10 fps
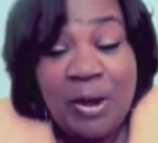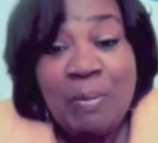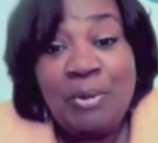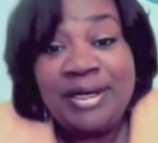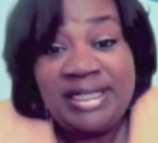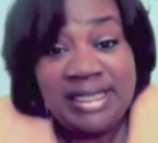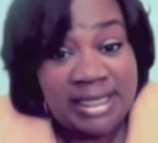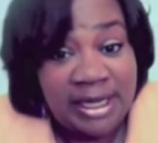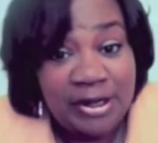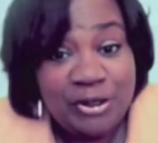more
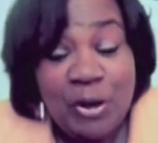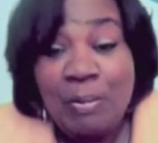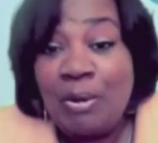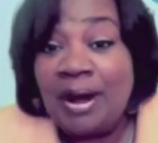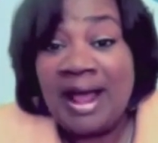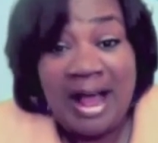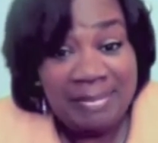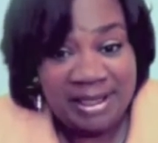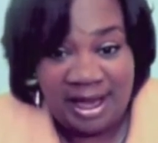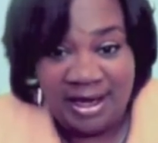detailed, more
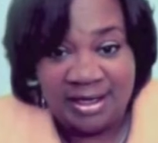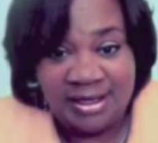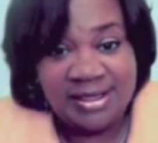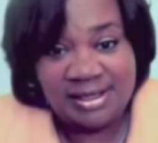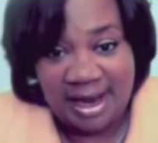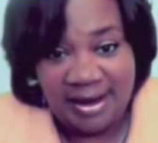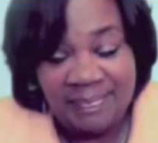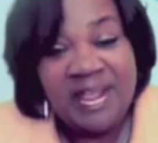complicated state.